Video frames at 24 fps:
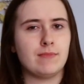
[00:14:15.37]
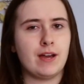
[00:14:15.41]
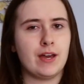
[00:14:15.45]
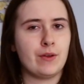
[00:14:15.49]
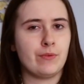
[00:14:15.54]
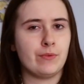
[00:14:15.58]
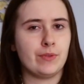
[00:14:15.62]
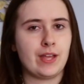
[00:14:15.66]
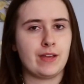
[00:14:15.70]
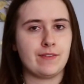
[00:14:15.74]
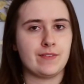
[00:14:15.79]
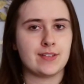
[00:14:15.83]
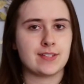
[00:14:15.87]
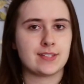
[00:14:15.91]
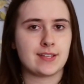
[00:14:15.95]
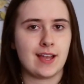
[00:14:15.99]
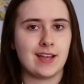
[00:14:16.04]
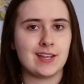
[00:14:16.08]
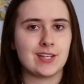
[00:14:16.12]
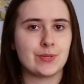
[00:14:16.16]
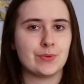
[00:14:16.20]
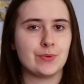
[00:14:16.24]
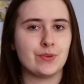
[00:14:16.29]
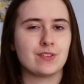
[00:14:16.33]
I don't really have a
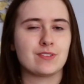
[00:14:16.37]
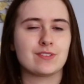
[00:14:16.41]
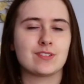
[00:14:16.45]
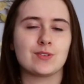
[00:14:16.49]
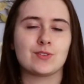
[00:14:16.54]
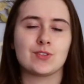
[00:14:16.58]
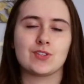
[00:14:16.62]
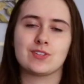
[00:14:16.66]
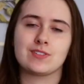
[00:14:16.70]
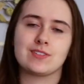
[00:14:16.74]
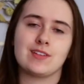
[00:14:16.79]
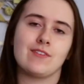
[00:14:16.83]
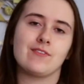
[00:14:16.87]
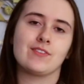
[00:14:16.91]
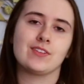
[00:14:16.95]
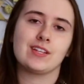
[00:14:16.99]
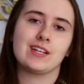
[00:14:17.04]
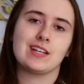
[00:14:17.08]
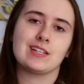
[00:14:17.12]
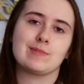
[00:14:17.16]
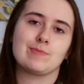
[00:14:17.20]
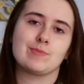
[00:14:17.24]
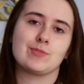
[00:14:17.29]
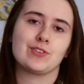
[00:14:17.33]
schedule, so just
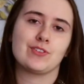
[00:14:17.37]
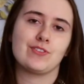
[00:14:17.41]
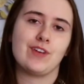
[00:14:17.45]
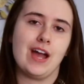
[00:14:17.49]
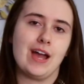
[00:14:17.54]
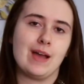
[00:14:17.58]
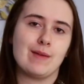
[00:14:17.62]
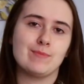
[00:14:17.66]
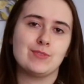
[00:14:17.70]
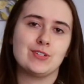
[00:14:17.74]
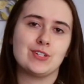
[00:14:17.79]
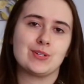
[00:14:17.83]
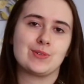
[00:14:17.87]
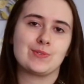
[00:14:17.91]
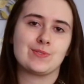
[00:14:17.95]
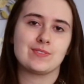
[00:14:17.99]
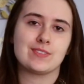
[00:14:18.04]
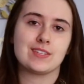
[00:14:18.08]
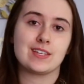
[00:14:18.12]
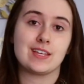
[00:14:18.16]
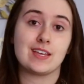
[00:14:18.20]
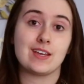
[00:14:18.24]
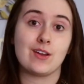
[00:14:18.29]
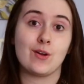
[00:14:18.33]
definitely subscribe to
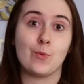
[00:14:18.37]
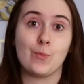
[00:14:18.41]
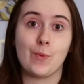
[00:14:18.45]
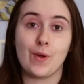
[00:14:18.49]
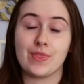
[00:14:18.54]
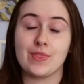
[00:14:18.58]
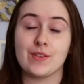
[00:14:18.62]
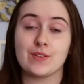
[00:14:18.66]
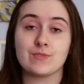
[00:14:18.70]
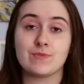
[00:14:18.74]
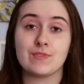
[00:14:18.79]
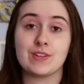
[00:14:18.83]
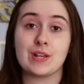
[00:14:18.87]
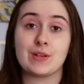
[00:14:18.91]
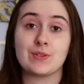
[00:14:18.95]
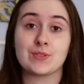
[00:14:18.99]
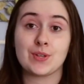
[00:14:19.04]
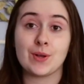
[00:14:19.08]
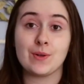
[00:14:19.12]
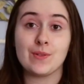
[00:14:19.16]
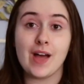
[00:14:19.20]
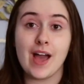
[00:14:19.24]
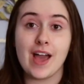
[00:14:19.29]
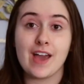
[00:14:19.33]
see when those videos
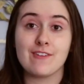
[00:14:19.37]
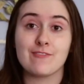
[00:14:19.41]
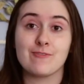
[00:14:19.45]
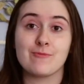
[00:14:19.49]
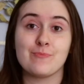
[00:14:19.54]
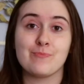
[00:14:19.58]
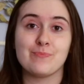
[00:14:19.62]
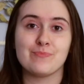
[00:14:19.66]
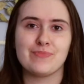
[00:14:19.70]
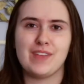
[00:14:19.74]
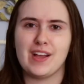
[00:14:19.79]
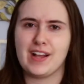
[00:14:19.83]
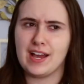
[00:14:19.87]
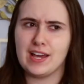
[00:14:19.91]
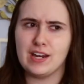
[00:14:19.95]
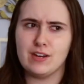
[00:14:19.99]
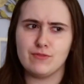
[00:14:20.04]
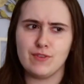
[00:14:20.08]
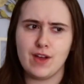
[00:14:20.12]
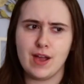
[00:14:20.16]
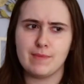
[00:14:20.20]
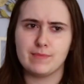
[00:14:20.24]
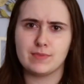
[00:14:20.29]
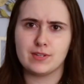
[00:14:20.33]
go live. That kind of
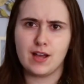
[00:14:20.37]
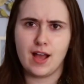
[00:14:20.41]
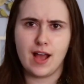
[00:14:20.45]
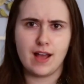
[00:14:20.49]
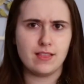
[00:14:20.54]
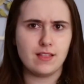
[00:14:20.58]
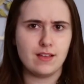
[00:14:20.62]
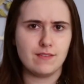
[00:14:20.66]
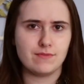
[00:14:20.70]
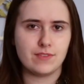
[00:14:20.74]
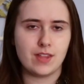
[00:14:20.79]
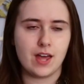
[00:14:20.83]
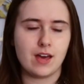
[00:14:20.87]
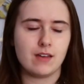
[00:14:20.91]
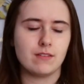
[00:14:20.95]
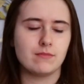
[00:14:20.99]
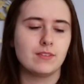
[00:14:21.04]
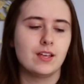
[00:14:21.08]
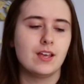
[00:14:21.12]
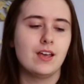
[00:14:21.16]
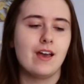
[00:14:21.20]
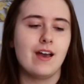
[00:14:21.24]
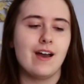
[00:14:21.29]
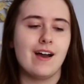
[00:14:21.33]
rhymed. I love that.
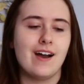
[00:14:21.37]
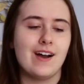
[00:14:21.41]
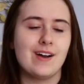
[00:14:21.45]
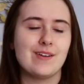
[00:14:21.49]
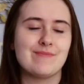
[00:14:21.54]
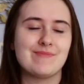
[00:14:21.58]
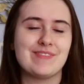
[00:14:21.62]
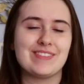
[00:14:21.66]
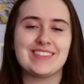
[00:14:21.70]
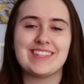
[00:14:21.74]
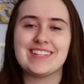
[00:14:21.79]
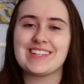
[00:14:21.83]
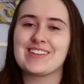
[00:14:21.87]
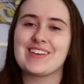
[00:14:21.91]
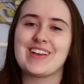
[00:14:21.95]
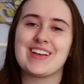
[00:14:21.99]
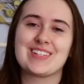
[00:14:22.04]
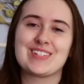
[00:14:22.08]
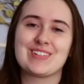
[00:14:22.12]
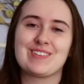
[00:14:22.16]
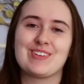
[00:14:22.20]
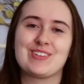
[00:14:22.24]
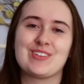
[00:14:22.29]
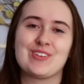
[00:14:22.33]
Um, but thank you
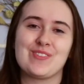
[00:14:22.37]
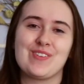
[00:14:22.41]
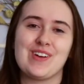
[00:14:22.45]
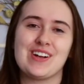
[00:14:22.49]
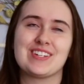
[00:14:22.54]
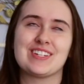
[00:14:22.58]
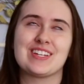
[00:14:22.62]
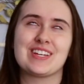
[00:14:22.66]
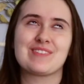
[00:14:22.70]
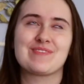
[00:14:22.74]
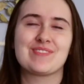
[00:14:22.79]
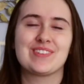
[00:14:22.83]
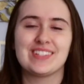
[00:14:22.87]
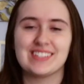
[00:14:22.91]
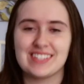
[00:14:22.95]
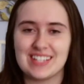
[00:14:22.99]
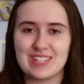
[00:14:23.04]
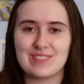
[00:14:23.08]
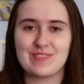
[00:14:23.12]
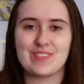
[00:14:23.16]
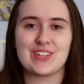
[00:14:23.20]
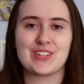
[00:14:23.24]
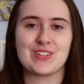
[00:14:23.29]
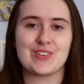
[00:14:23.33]
guys so much for watching.
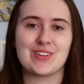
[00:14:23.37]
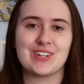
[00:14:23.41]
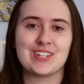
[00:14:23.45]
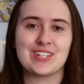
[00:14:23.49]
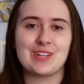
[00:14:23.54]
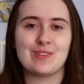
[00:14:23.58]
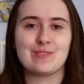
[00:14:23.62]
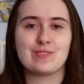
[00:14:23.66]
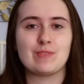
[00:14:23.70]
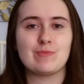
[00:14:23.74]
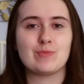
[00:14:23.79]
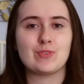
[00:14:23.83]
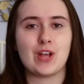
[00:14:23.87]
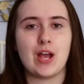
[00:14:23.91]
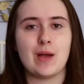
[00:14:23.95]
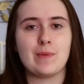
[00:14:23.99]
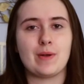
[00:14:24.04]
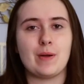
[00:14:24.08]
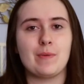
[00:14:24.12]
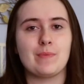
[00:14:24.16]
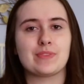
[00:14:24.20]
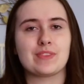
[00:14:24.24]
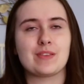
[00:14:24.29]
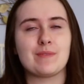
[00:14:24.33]
Please be sure to subscribe,
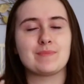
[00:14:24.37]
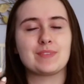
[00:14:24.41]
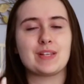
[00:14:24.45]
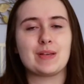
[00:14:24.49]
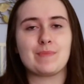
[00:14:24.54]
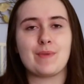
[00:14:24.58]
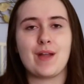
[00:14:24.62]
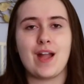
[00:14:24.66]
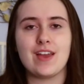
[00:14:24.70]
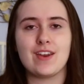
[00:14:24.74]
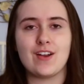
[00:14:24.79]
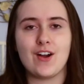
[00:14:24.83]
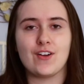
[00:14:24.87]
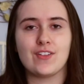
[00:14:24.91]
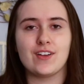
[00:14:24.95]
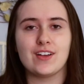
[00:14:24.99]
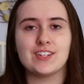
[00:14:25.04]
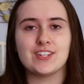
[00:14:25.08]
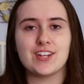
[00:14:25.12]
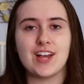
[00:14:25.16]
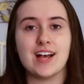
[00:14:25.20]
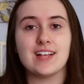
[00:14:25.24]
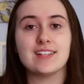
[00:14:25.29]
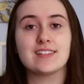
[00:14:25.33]
comment, thumbs up, and all that
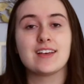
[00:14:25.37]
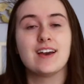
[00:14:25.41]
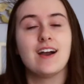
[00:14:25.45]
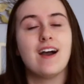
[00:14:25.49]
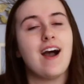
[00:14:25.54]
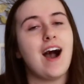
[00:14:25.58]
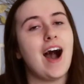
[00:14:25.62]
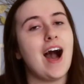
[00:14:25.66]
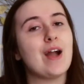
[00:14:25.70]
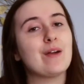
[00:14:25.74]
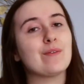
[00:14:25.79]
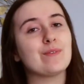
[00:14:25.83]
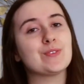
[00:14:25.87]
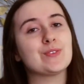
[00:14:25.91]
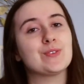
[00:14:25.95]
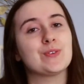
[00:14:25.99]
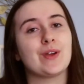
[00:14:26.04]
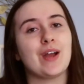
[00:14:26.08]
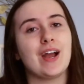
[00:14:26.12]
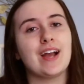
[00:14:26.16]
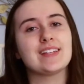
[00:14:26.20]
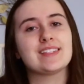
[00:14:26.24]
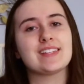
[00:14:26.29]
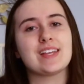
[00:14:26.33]
jazz. I will see
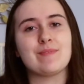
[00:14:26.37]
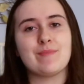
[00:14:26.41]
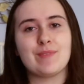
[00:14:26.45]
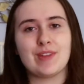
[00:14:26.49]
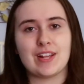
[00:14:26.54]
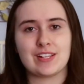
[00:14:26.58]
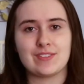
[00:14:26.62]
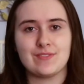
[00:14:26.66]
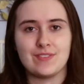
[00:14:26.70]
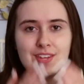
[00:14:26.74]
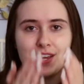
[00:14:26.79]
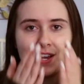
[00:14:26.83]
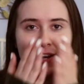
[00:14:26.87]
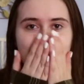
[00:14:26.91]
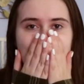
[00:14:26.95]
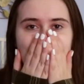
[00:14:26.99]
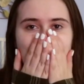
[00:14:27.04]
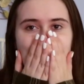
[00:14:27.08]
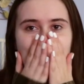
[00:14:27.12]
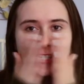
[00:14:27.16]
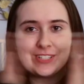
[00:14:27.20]
you guys in my next video.